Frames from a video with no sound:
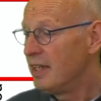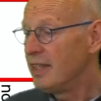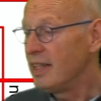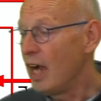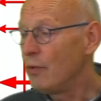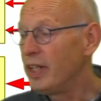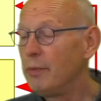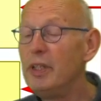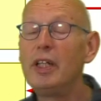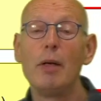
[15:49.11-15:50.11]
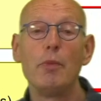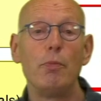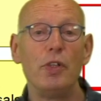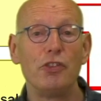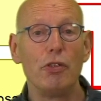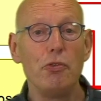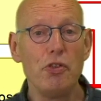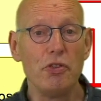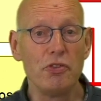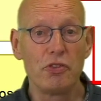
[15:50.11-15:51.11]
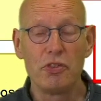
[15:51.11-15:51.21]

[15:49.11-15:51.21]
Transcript: Then how can we come up with solutions?